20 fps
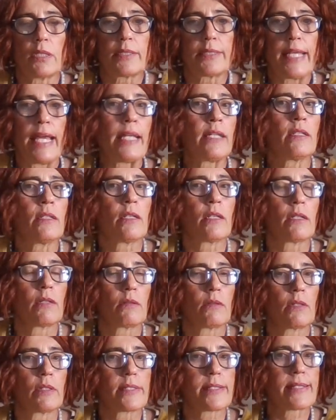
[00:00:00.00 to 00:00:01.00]
then
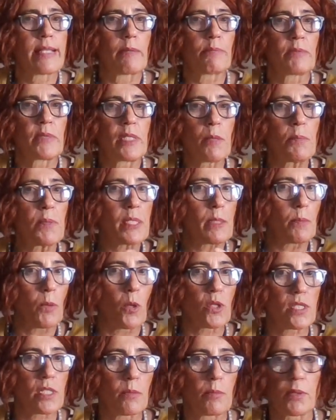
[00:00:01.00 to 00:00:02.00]
some deepest
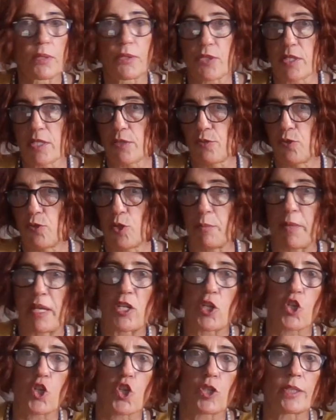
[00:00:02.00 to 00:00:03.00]
possible
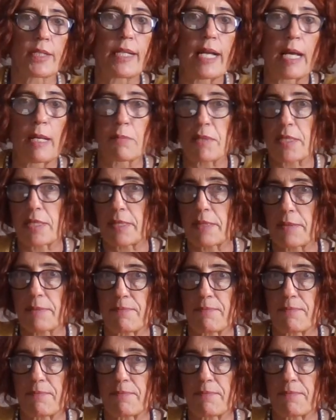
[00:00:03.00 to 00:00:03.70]
transformation comes,